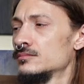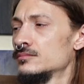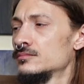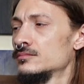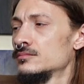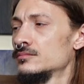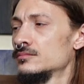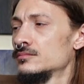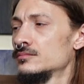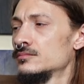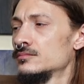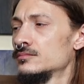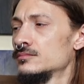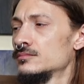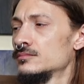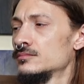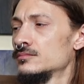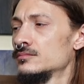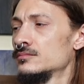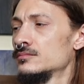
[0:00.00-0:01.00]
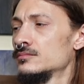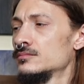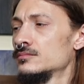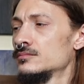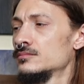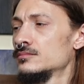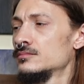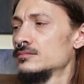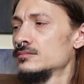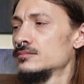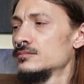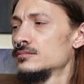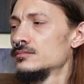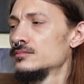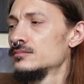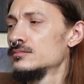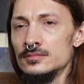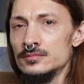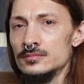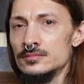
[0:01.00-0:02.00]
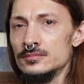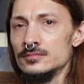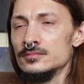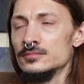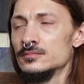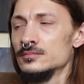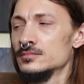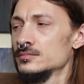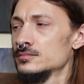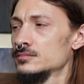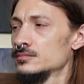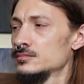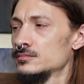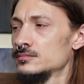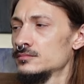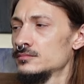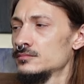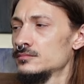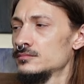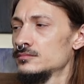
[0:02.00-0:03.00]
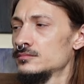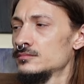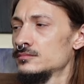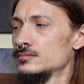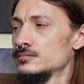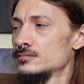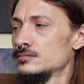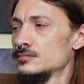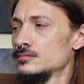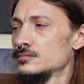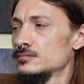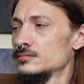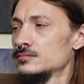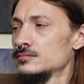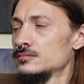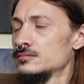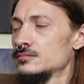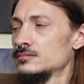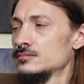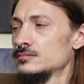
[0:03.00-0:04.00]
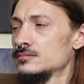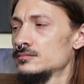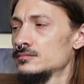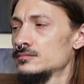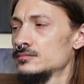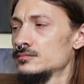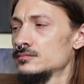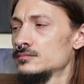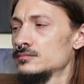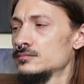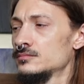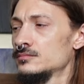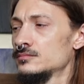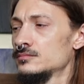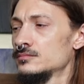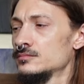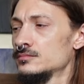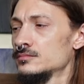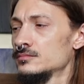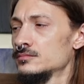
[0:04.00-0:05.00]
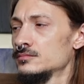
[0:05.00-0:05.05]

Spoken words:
(not speaking)